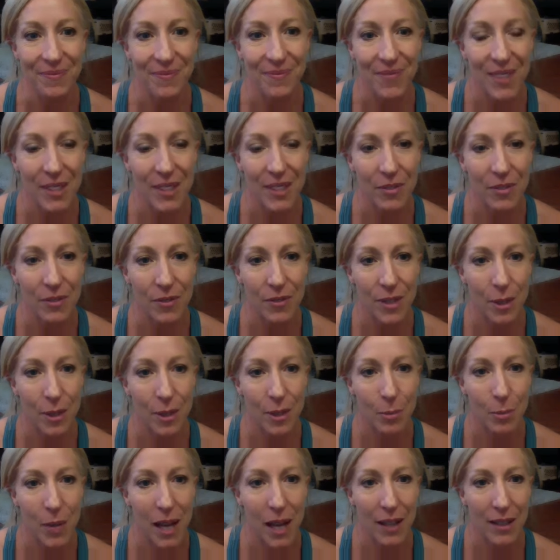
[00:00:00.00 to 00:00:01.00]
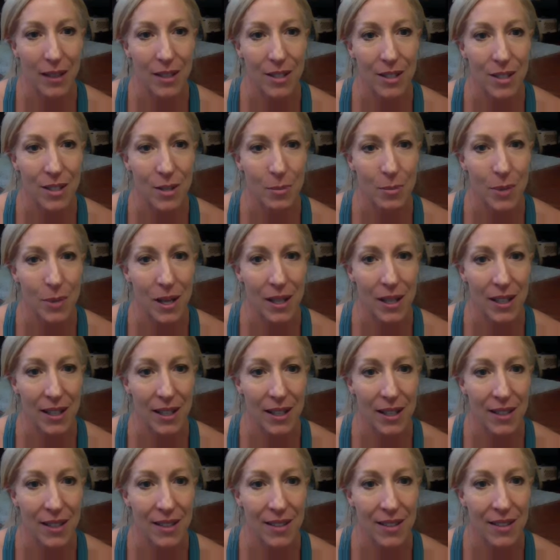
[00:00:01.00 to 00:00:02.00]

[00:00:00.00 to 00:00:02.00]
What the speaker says: And feel back into your body.